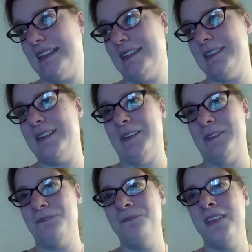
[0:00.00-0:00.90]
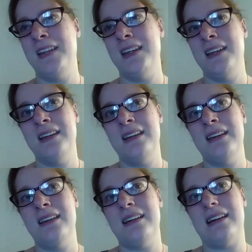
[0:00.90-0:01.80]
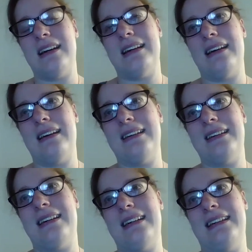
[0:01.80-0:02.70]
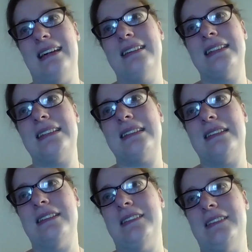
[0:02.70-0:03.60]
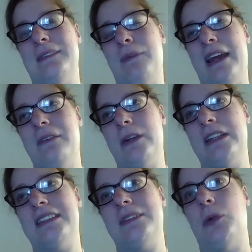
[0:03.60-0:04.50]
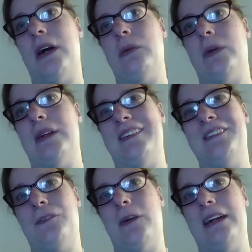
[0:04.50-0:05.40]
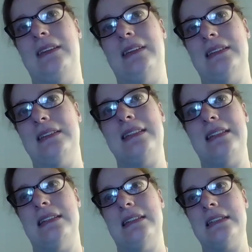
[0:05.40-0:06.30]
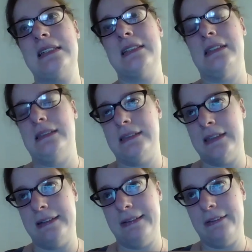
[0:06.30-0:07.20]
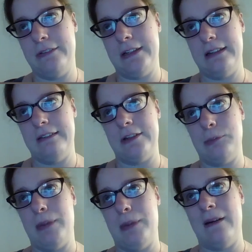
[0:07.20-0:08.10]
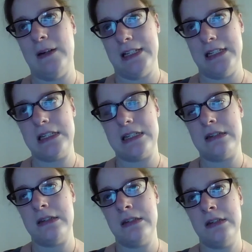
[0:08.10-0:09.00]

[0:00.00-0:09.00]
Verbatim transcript: that um i i guess the the main reason why i wanted to write this is to kind of give a balanced